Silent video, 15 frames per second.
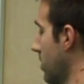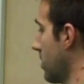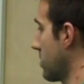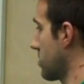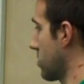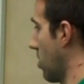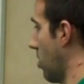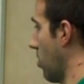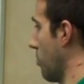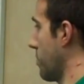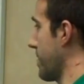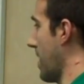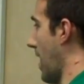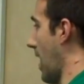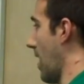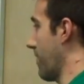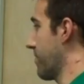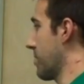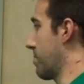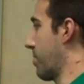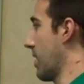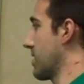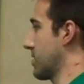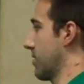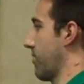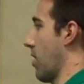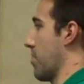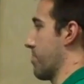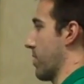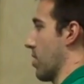So we have the base of
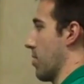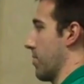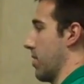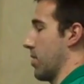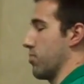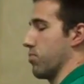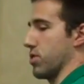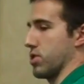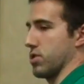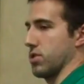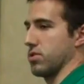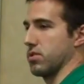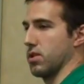our pyramid, which